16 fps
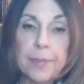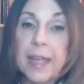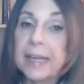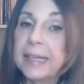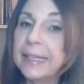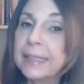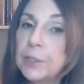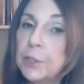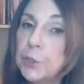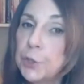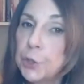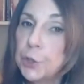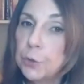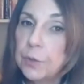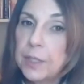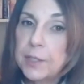They didn't
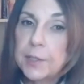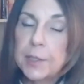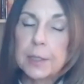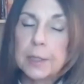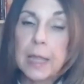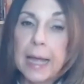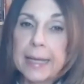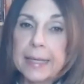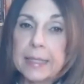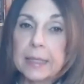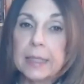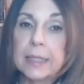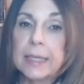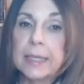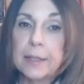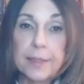do this
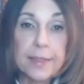lightly.